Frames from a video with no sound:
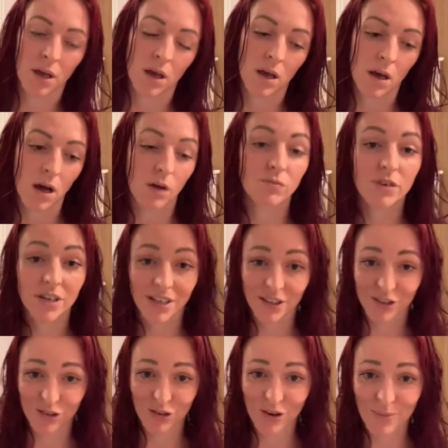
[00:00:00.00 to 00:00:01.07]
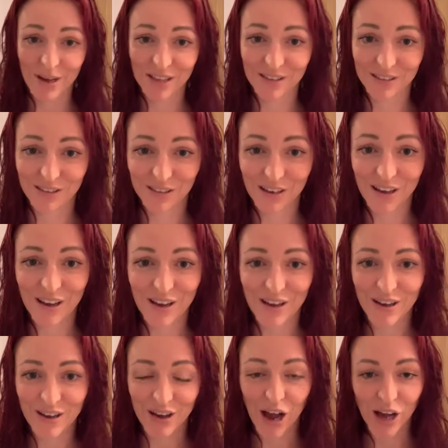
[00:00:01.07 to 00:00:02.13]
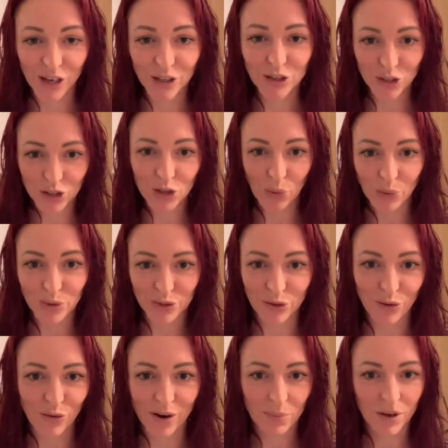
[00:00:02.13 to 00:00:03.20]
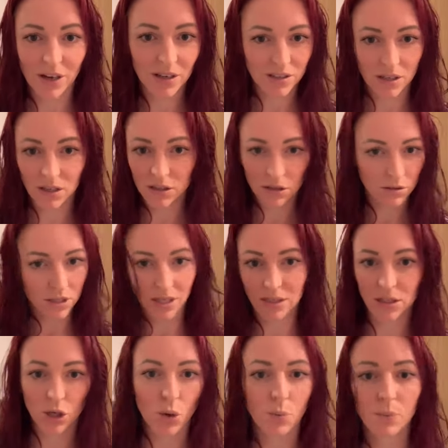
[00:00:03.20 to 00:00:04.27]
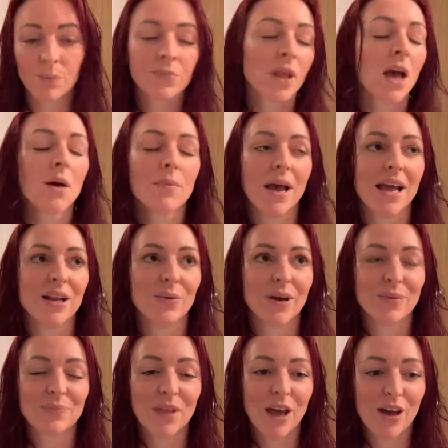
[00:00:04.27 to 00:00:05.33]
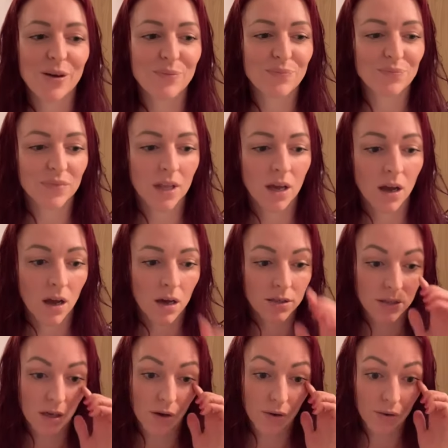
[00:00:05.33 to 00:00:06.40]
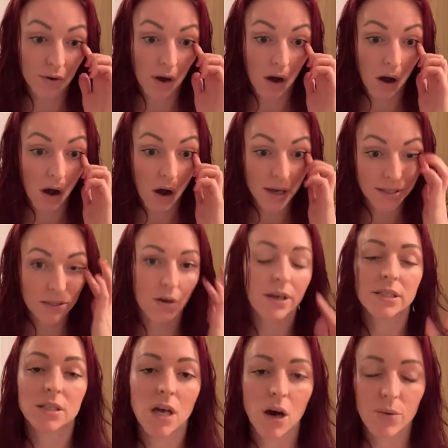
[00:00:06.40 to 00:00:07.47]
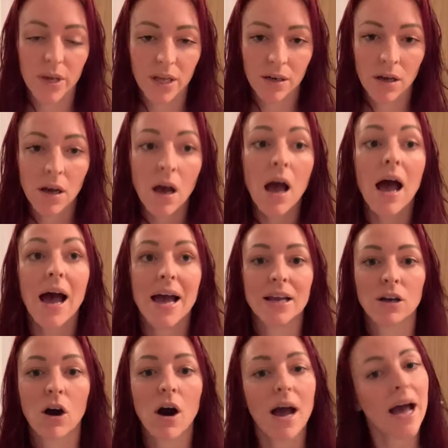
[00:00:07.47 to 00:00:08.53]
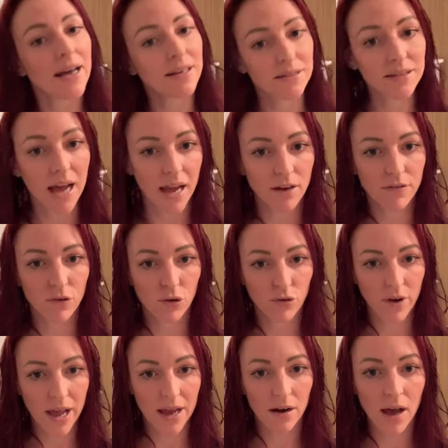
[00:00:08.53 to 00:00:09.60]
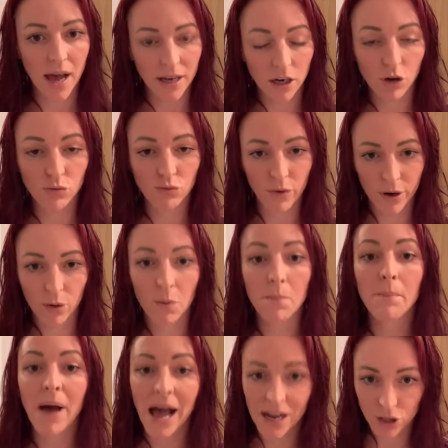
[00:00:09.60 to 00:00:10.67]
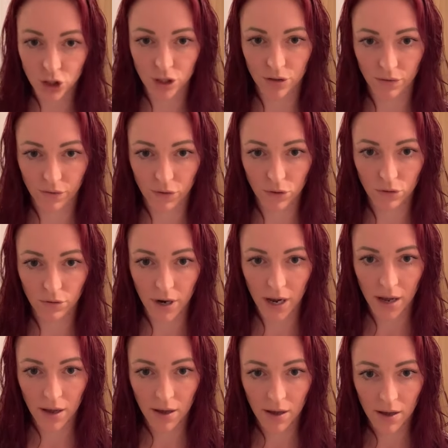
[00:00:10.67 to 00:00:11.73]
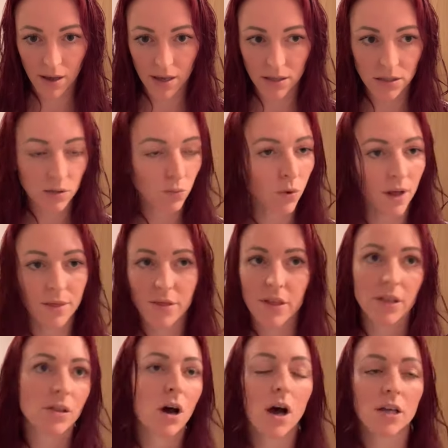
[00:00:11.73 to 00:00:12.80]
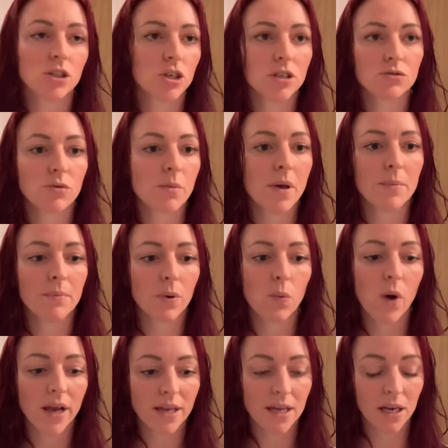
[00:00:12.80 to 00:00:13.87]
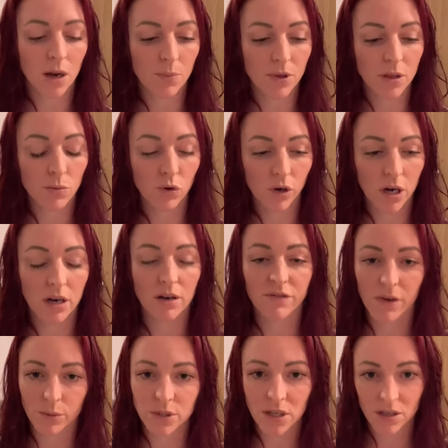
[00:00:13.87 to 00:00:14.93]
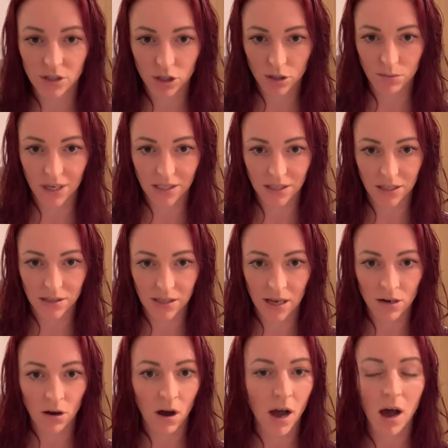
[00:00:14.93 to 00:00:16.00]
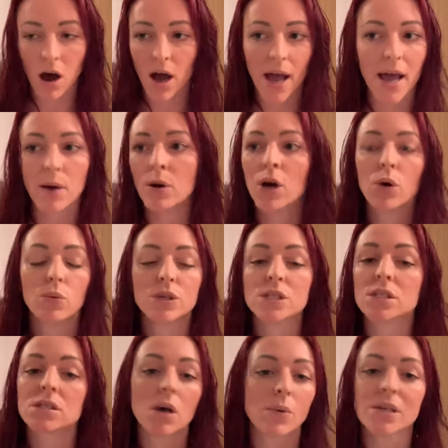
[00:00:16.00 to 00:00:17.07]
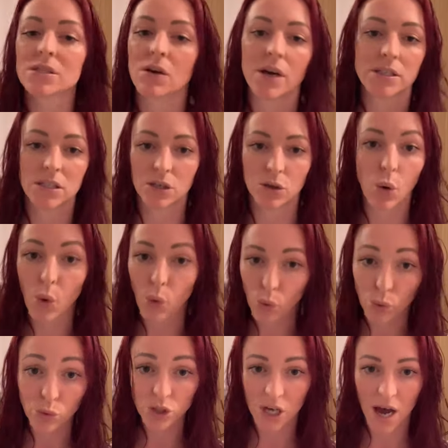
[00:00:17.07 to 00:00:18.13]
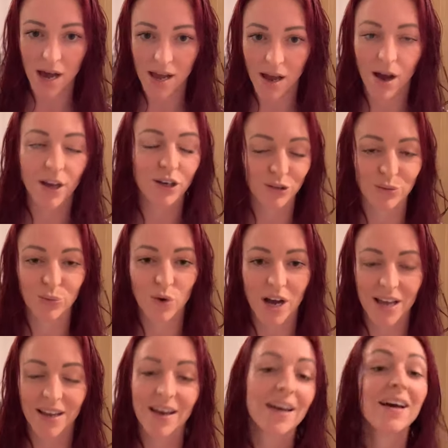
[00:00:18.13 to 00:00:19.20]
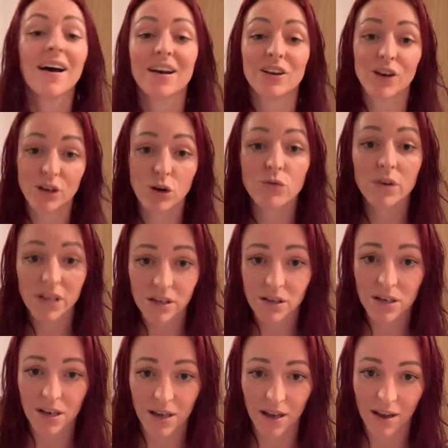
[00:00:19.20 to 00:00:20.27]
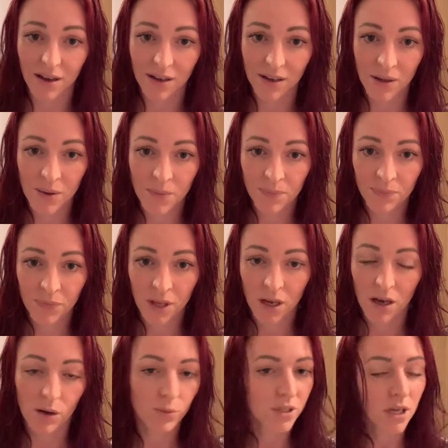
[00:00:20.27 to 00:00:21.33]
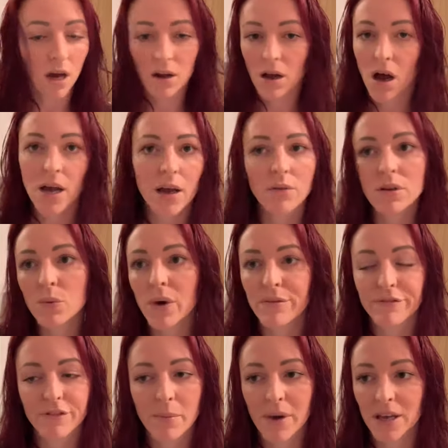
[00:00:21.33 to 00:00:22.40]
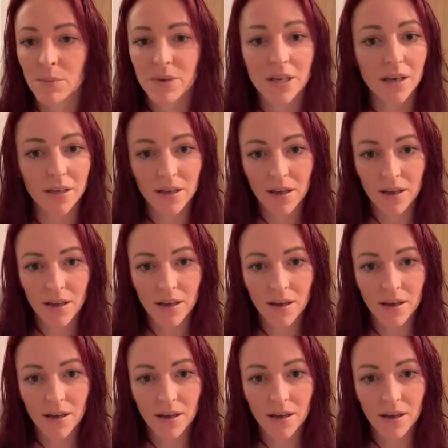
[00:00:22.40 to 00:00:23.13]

I'm really going to try and make this a, a, short story because I do tend to but anyway um so I started going and I had a knack for it and I had a real passion for it. It's one thing that I just remember waking up in the morning. If I was going to gymnastics that night, I was so excited all day. I couldn't wait. And I got really good at it. I was I, only went for maybe a year.